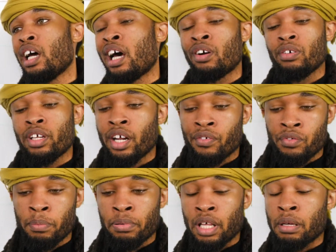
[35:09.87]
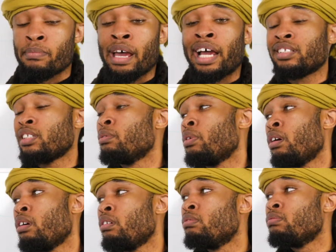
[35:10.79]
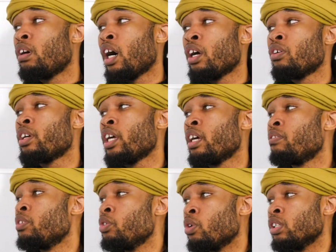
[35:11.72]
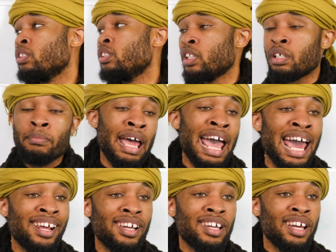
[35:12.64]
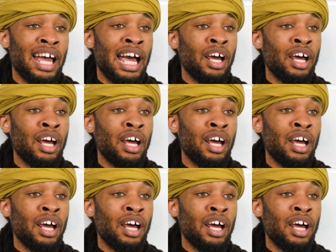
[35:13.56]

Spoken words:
I don't care if you play basketball, I don't care if you're a gym addict,